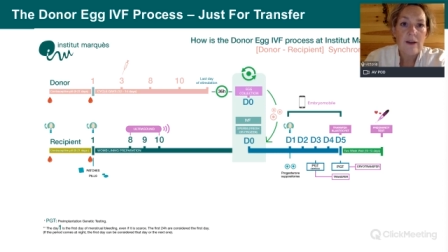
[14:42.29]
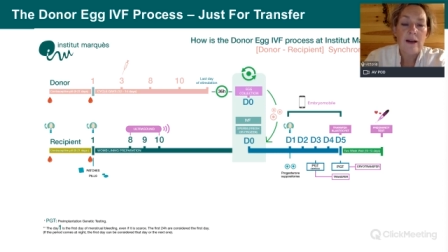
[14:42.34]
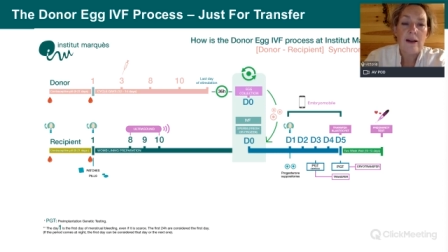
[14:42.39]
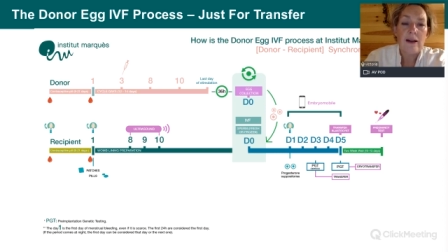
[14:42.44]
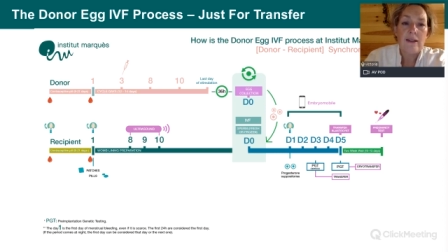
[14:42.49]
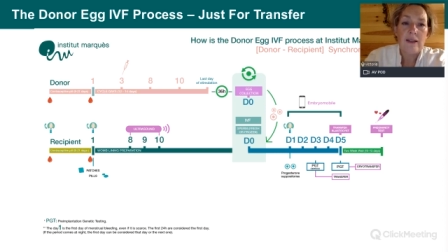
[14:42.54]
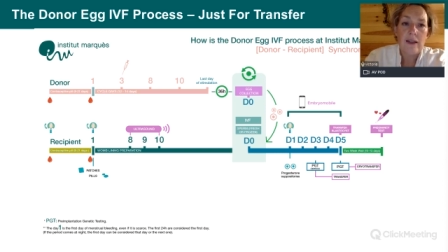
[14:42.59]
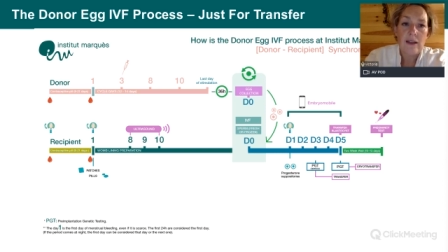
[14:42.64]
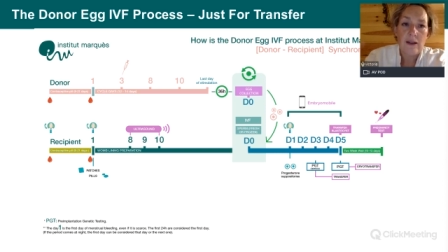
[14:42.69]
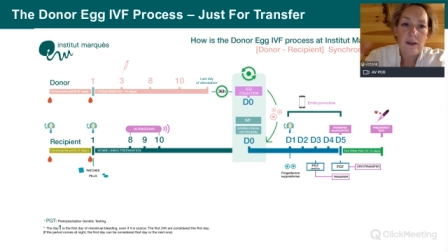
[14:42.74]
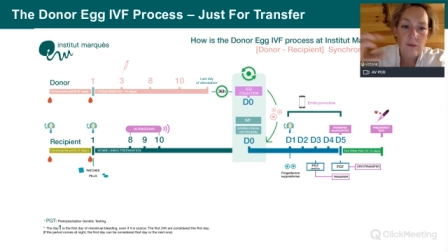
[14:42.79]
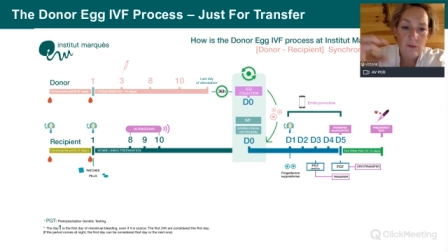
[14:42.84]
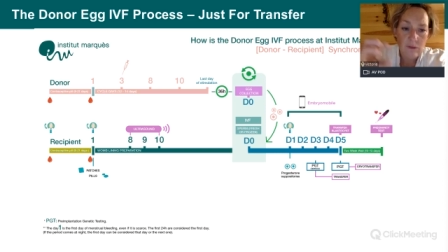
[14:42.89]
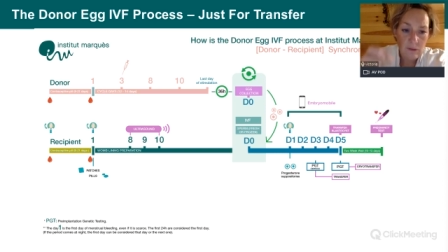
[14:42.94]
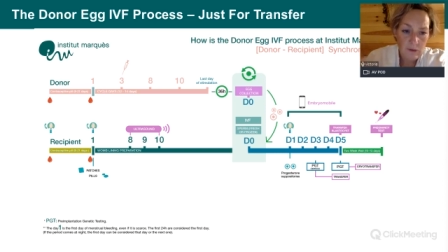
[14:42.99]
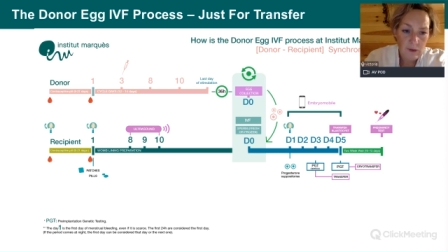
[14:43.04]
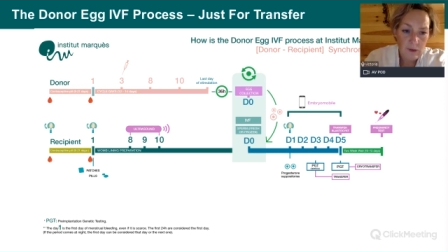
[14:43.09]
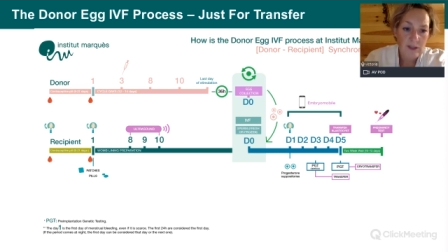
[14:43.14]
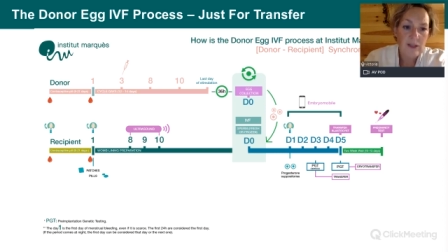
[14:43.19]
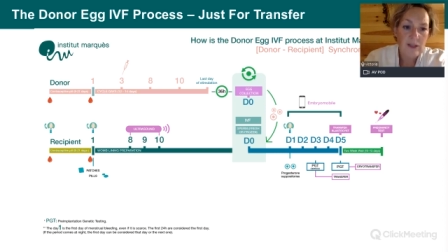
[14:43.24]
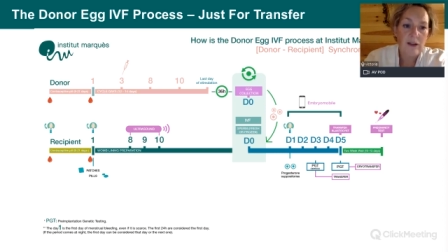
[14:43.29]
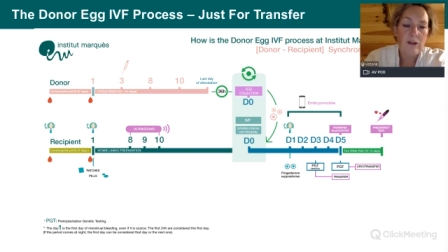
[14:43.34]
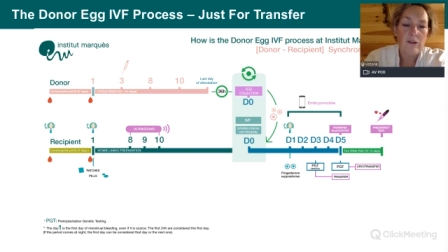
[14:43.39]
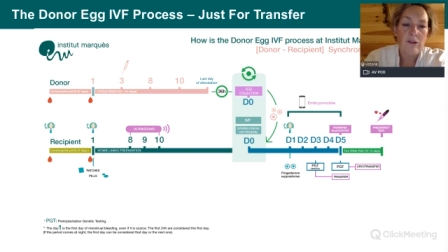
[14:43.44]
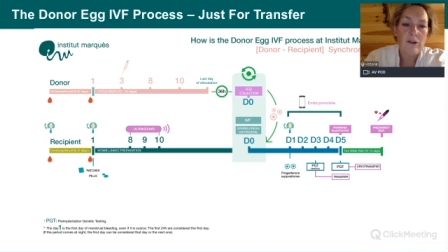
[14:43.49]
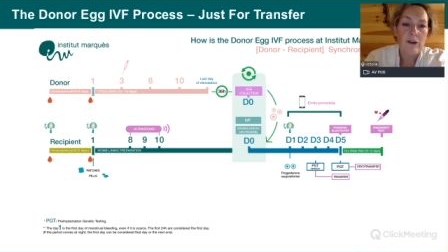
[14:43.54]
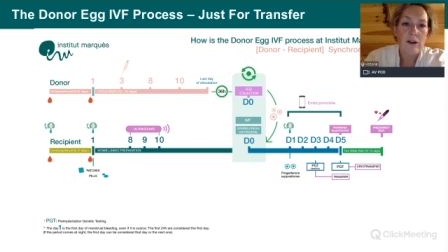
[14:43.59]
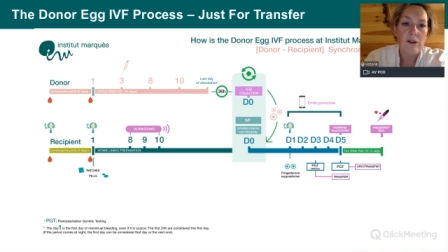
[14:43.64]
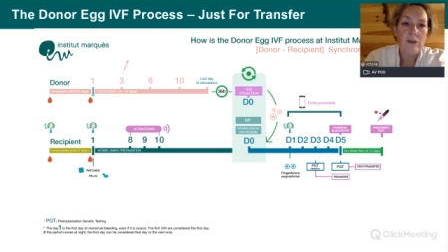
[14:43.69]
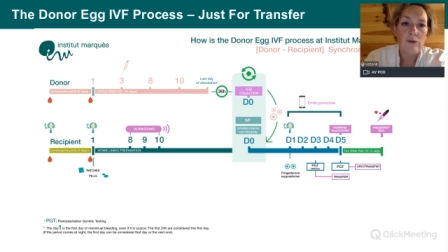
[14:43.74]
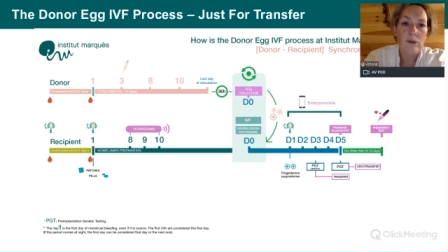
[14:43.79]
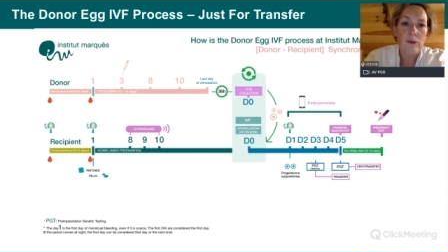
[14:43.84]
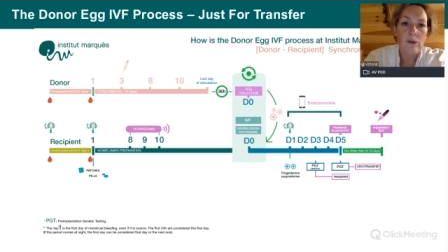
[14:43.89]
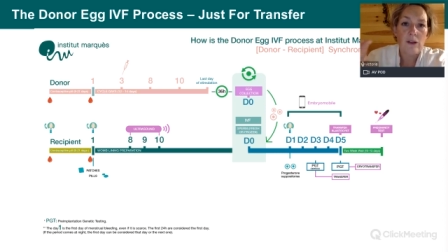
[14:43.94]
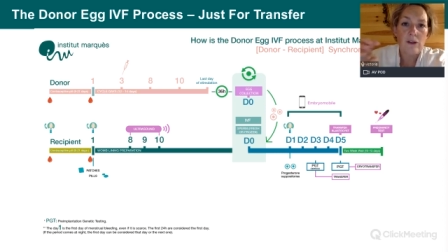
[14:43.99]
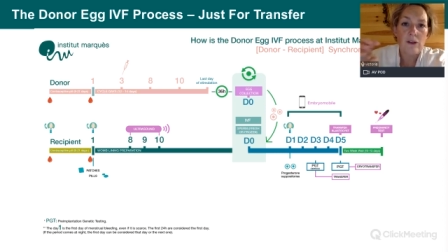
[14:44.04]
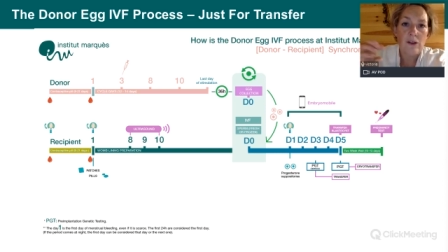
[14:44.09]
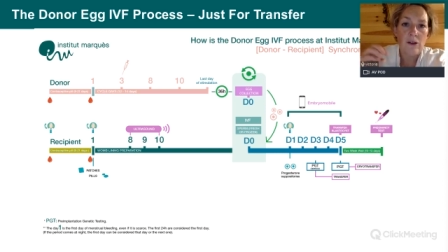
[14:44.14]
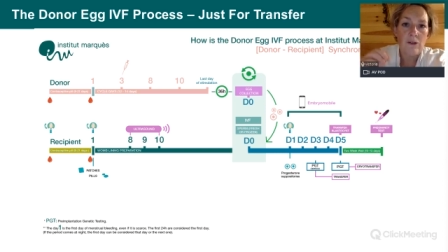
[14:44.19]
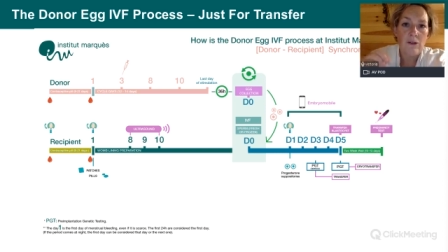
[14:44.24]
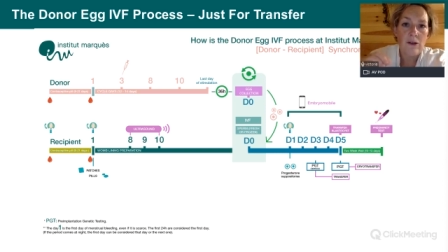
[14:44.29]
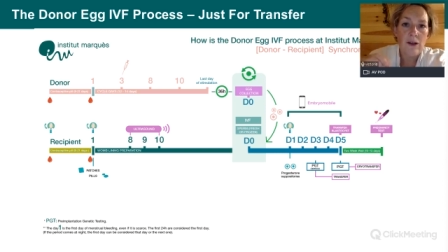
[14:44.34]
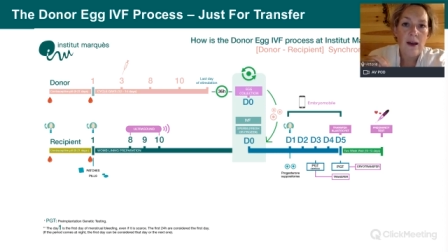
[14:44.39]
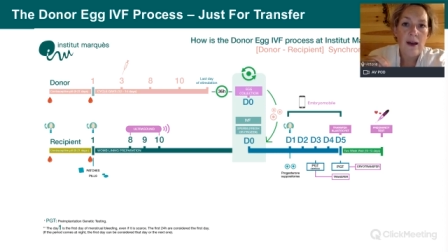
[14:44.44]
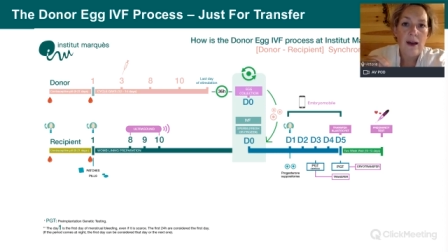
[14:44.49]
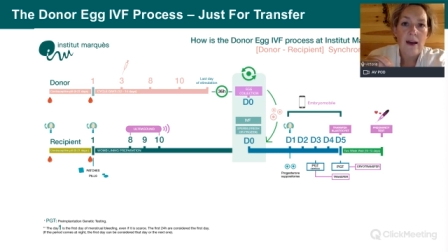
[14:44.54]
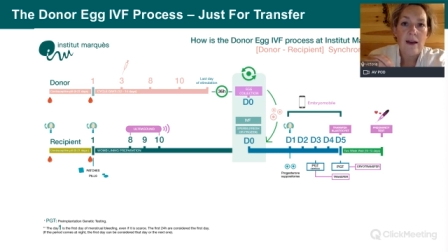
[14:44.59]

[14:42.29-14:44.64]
And then we synchronize with the donor,